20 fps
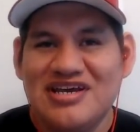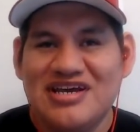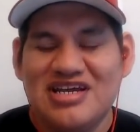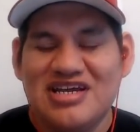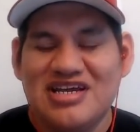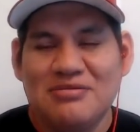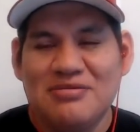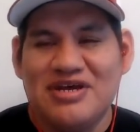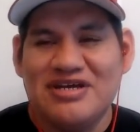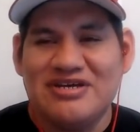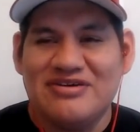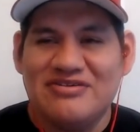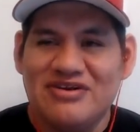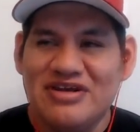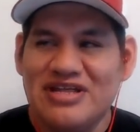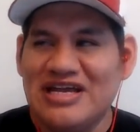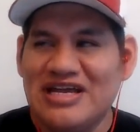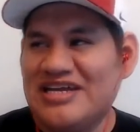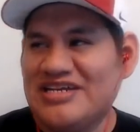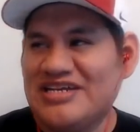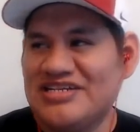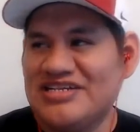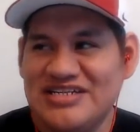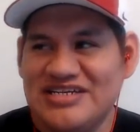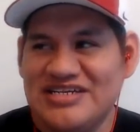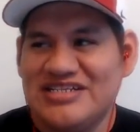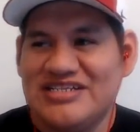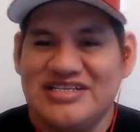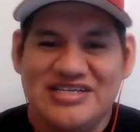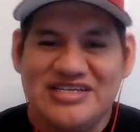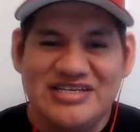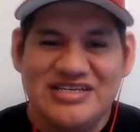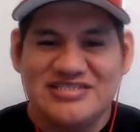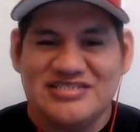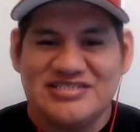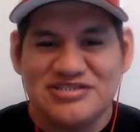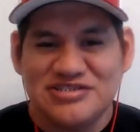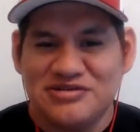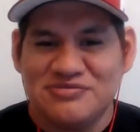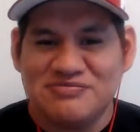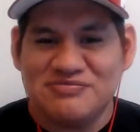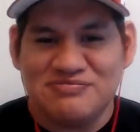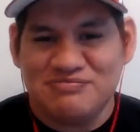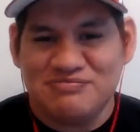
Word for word: And I'm like, well, I got to delete these. These are